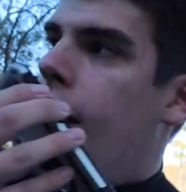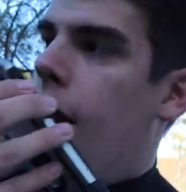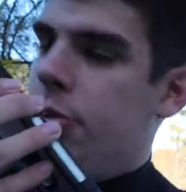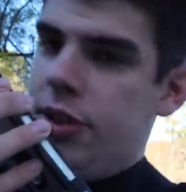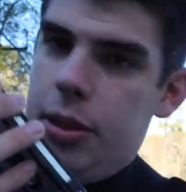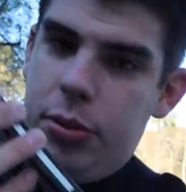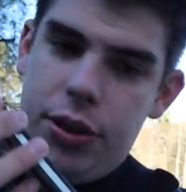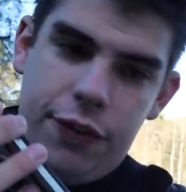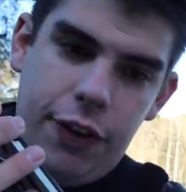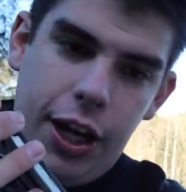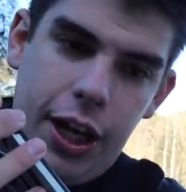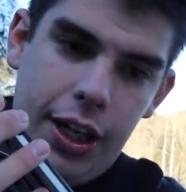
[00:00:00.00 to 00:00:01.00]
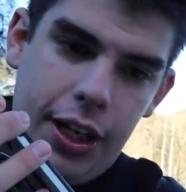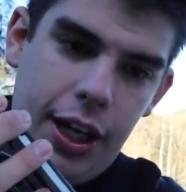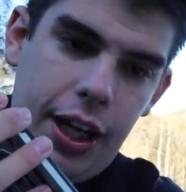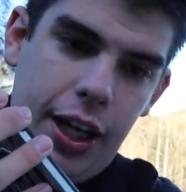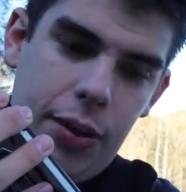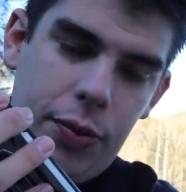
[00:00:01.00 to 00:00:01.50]
I was able to find
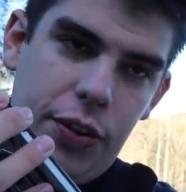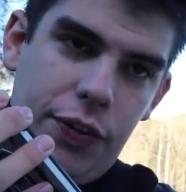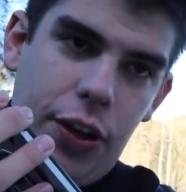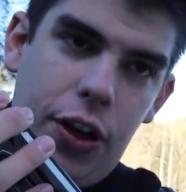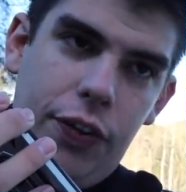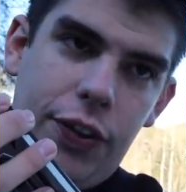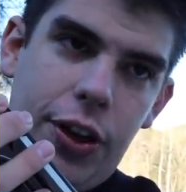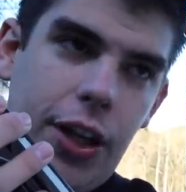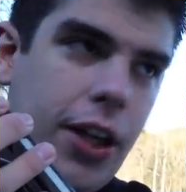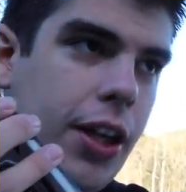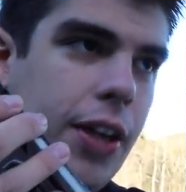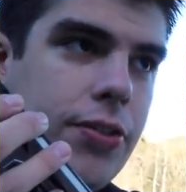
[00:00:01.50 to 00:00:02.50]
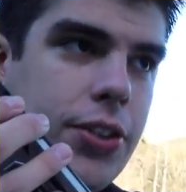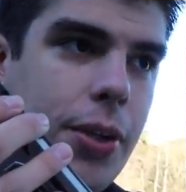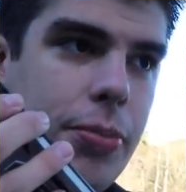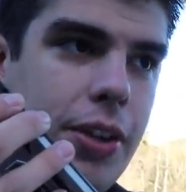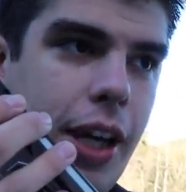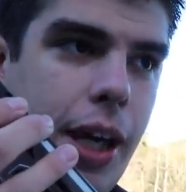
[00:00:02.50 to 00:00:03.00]
a revolver of
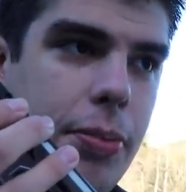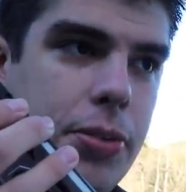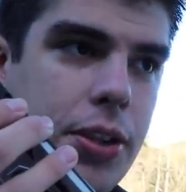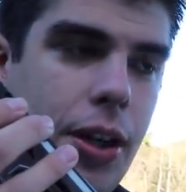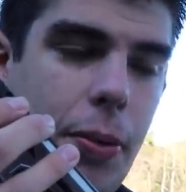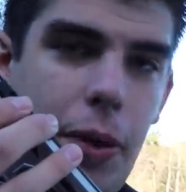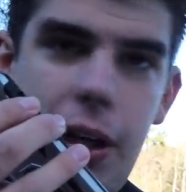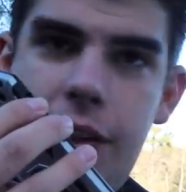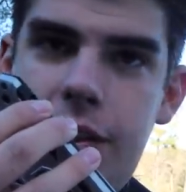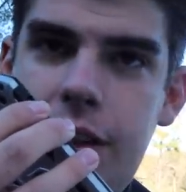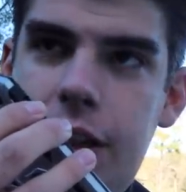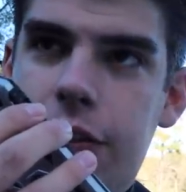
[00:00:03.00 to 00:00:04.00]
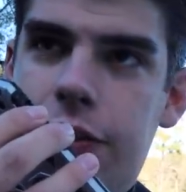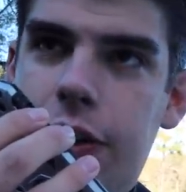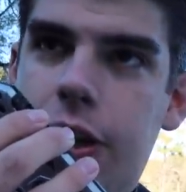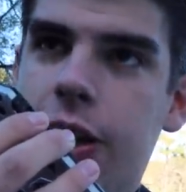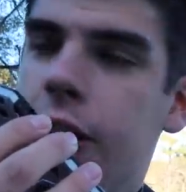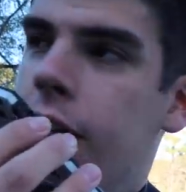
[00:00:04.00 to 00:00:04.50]
some type, so I wanted to see if
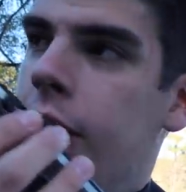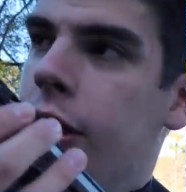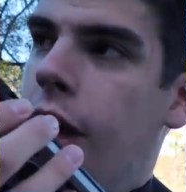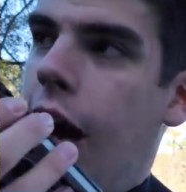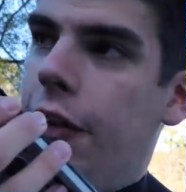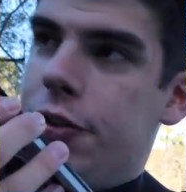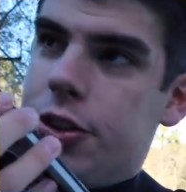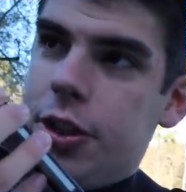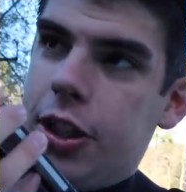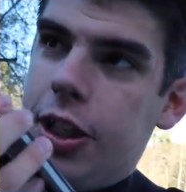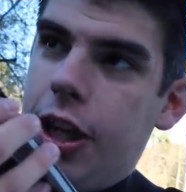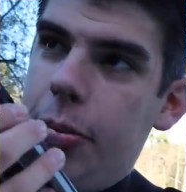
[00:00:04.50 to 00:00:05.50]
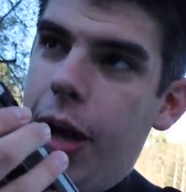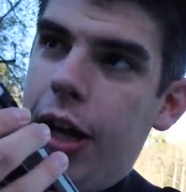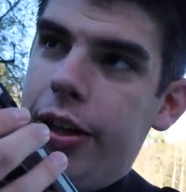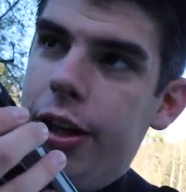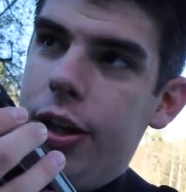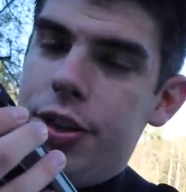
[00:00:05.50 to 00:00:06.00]
an officer could come
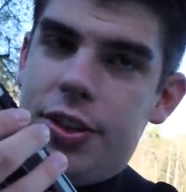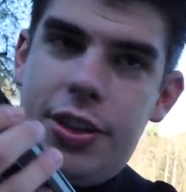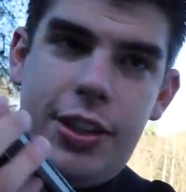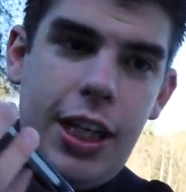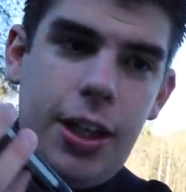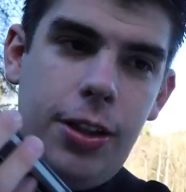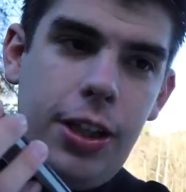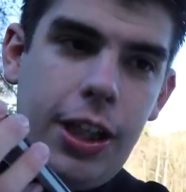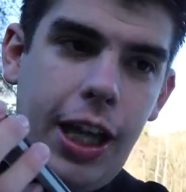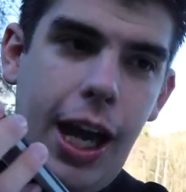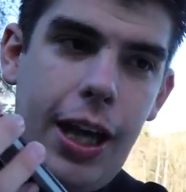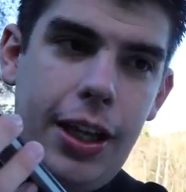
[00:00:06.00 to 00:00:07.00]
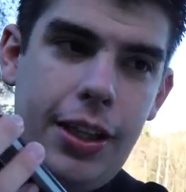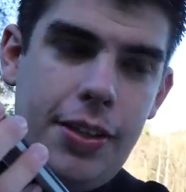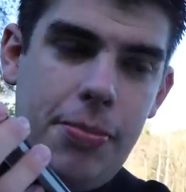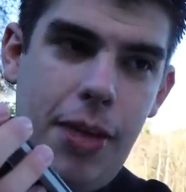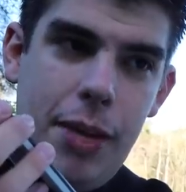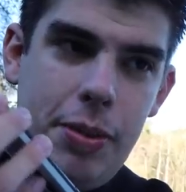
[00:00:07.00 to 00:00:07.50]
out here just to take a look at it,
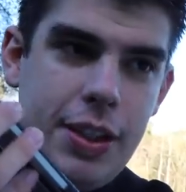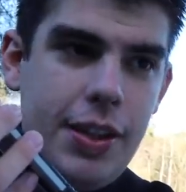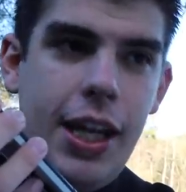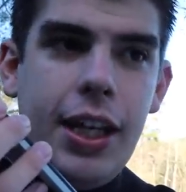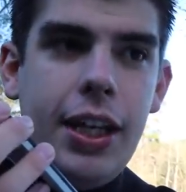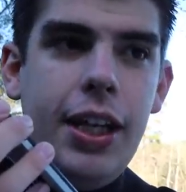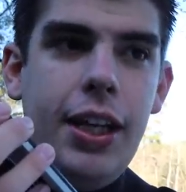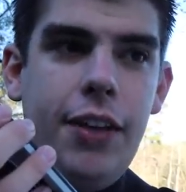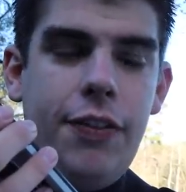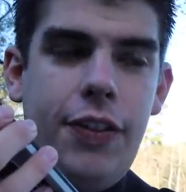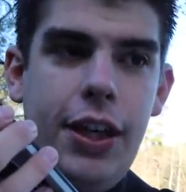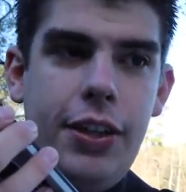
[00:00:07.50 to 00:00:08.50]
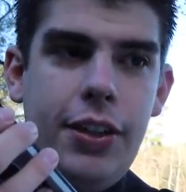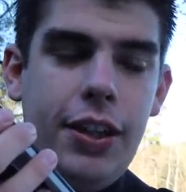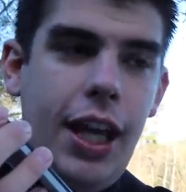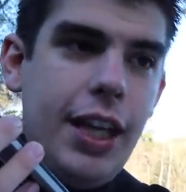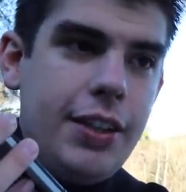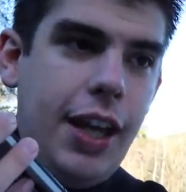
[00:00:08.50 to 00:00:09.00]
maybe take it if they'd
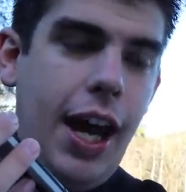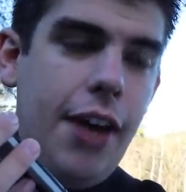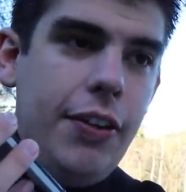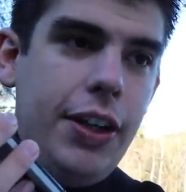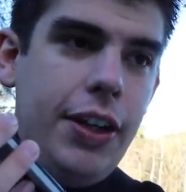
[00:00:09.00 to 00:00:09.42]
like to have